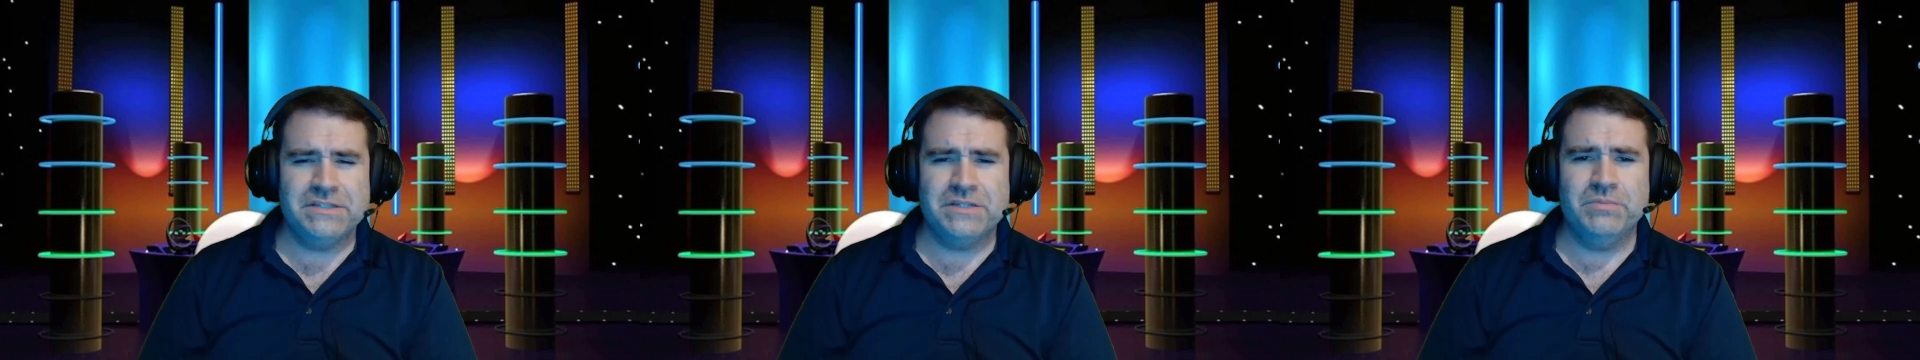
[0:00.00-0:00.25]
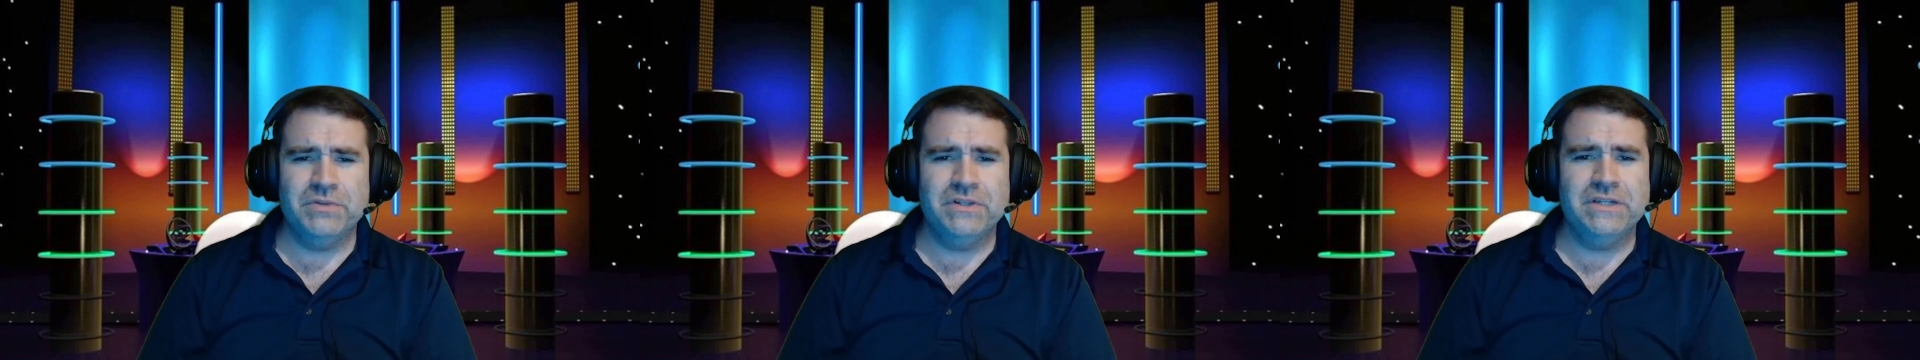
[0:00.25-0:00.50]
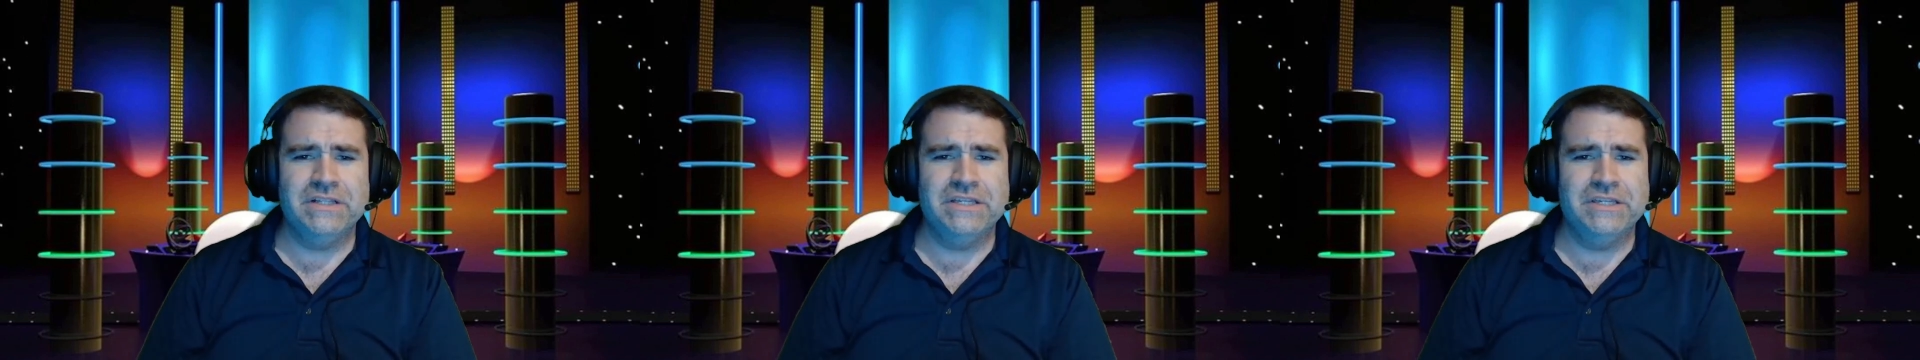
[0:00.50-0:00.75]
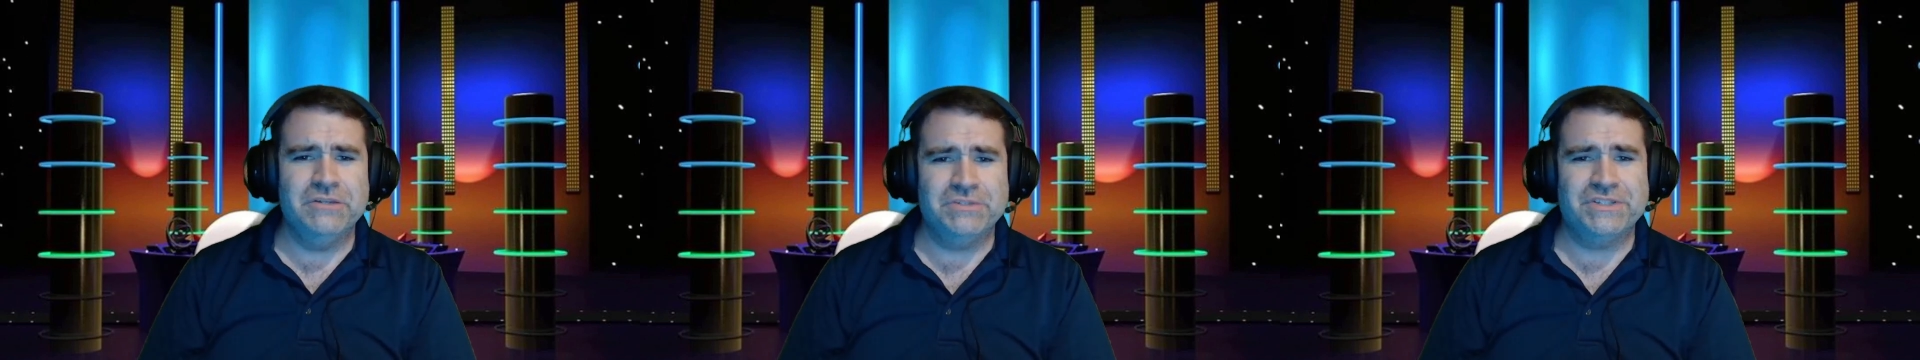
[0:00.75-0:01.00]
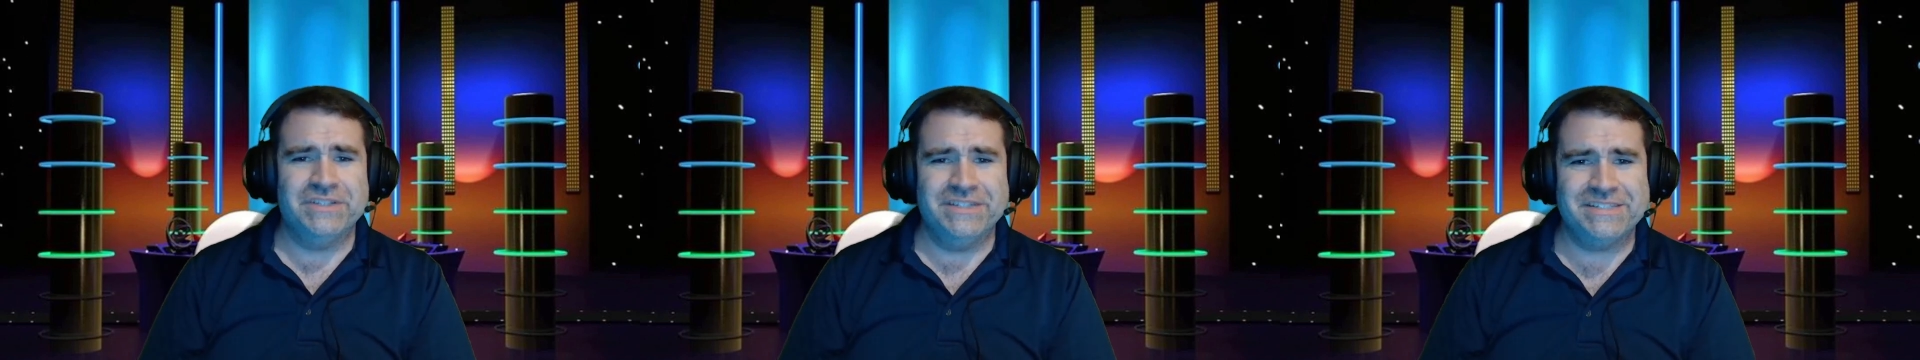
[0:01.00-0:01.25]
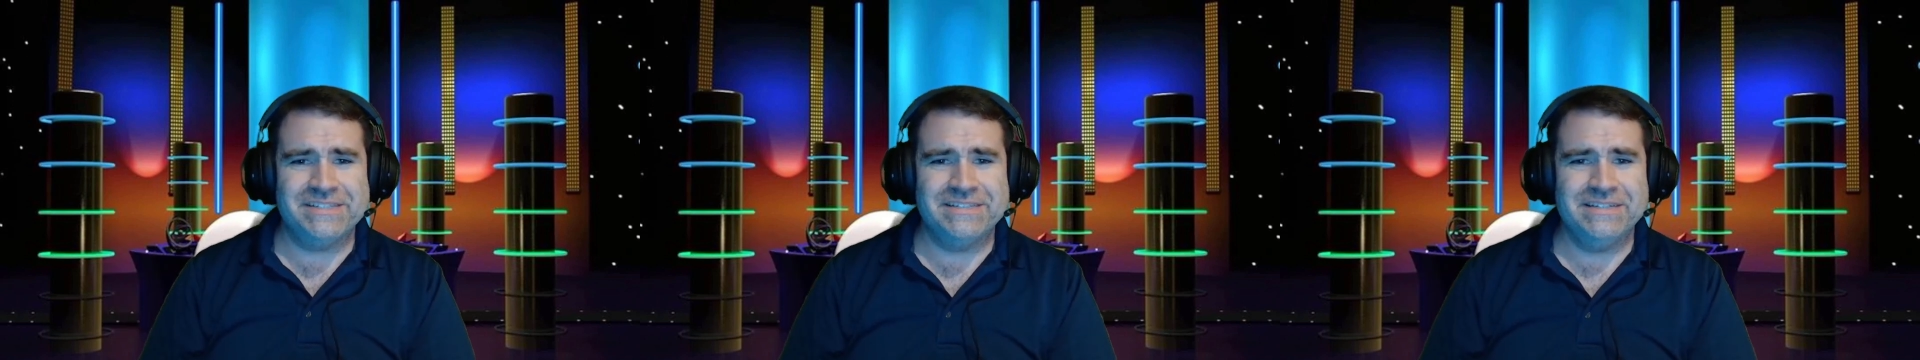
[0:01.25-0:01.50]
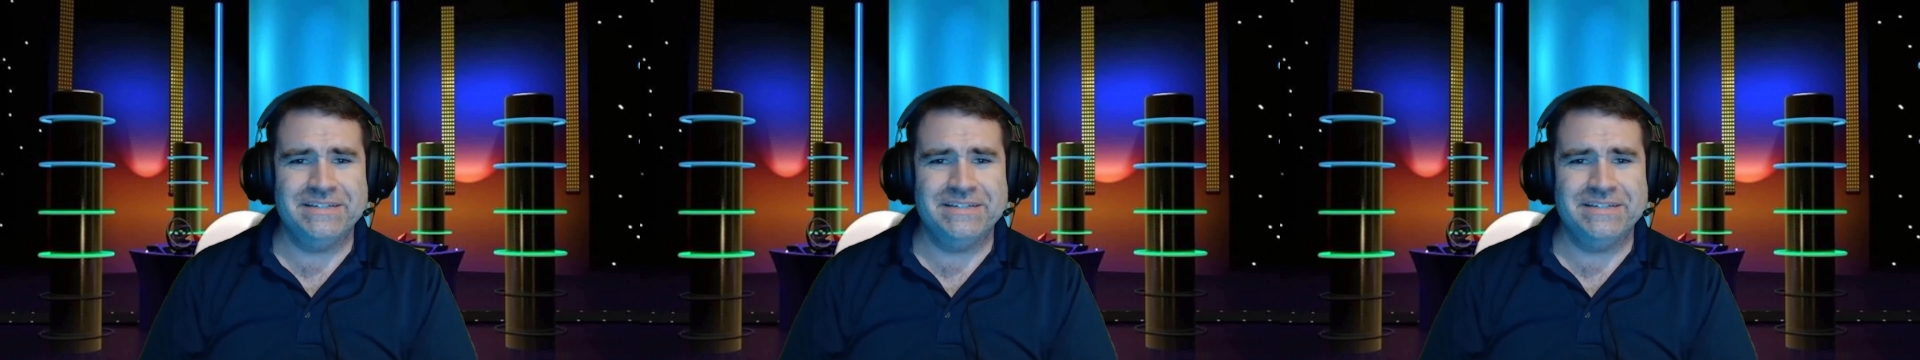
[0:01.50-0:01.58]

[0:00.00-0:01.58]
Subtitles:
completely useless.